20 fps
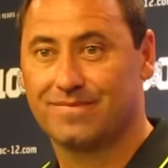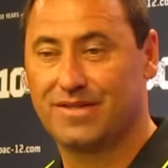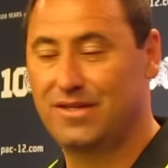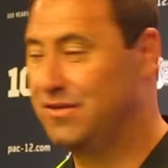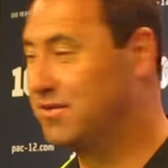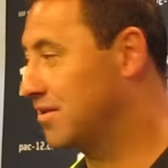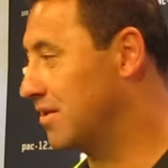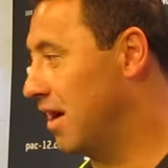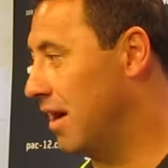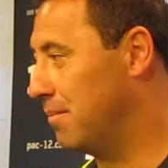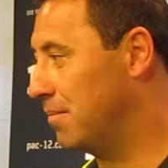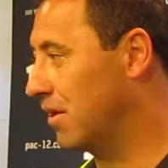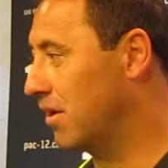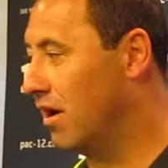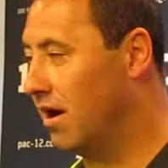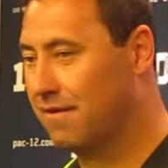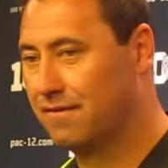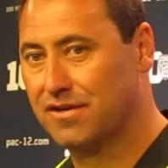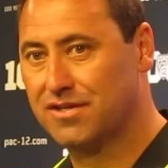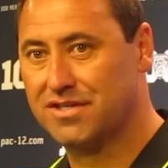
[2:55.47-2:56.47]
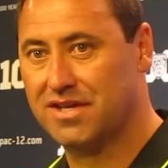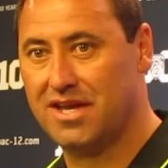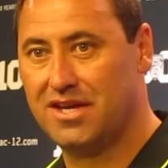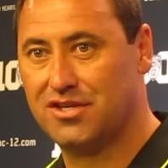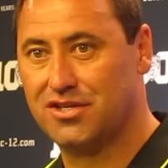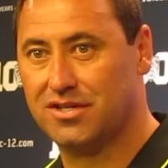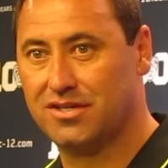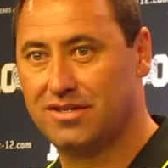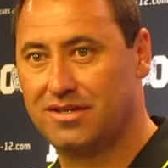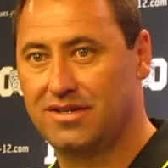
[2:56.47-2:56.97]
You stop a
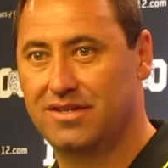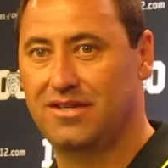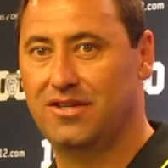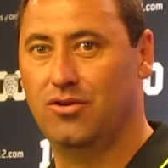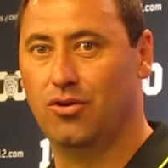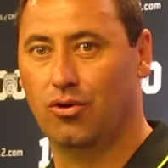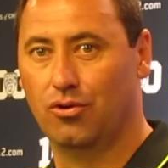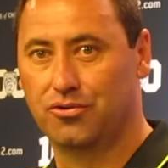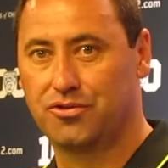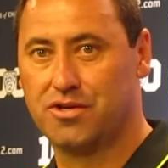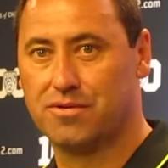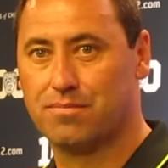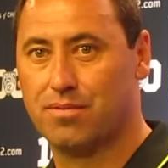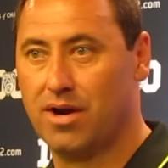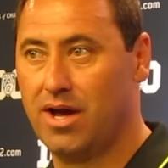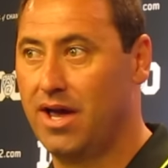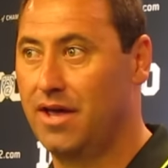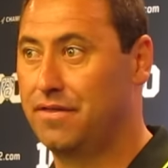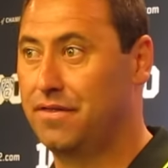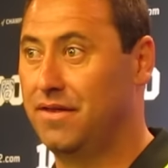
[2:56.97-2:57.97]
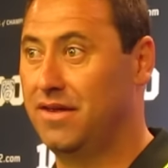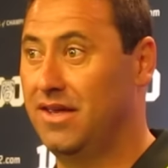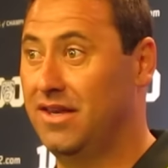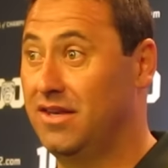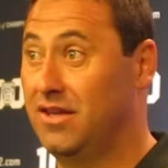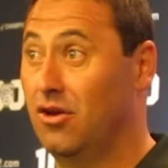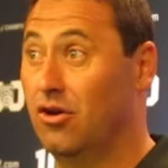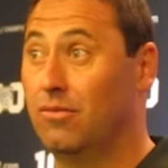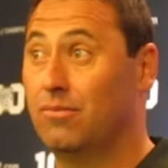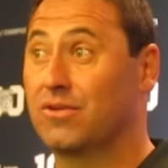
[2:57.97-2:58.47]
conversation, you hold your breath,
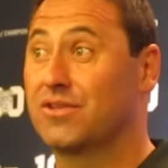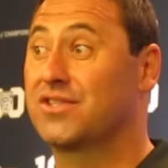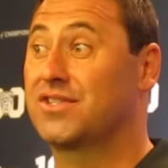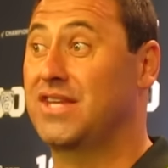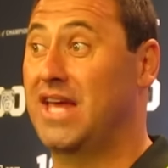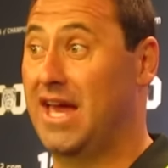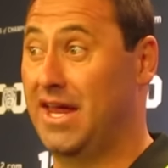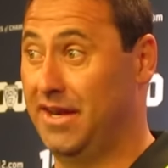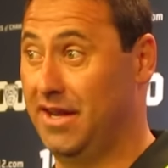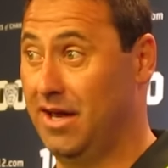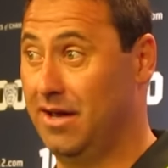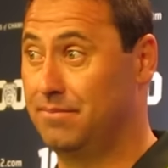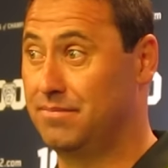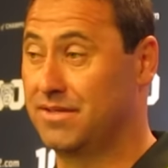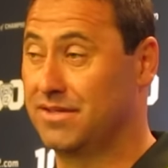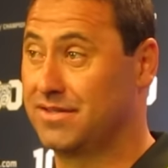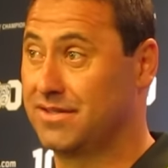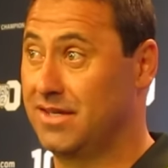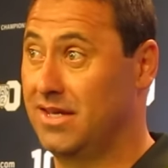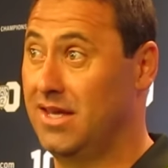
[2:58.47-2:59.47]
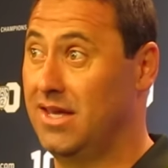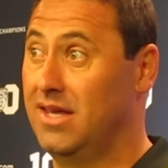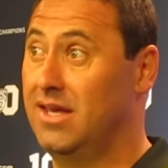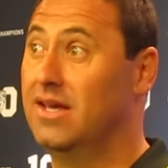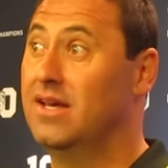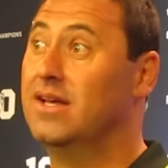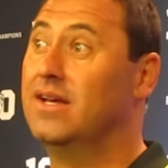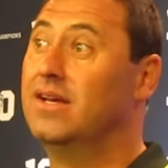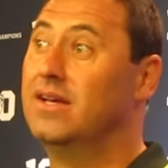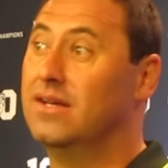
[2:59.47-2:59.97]
and you almost stand up to see
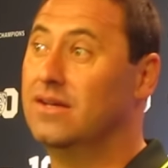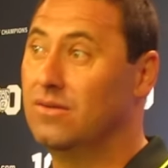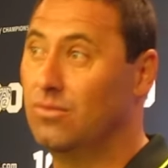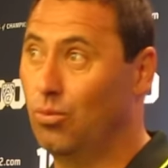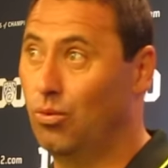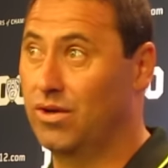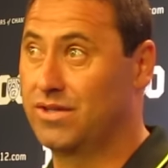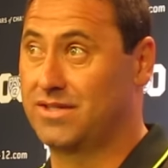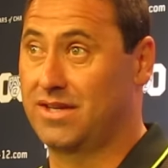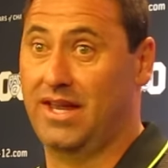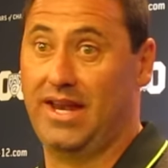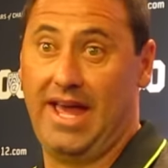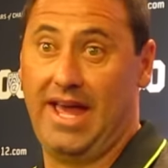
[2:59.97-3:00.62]
what's going